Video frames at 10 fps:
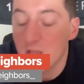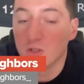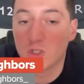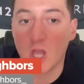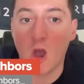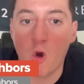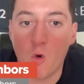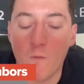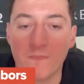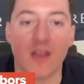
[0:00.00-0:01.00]

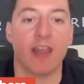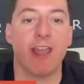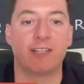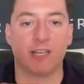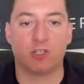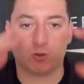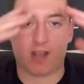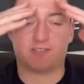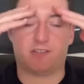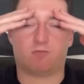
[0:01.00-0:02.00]
So it's
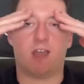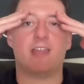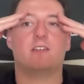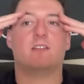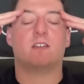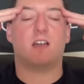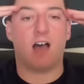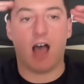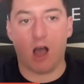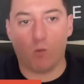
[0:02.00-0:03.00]
interesting, right?
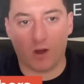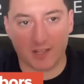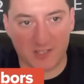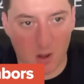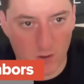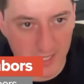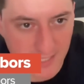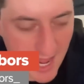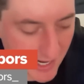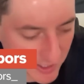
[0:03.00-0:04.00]
I want to
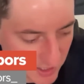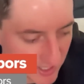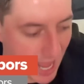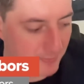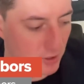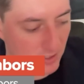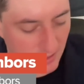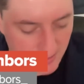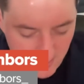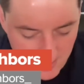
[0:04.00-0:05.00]
take a snapshot
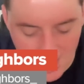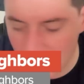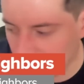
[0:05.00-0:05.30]
because that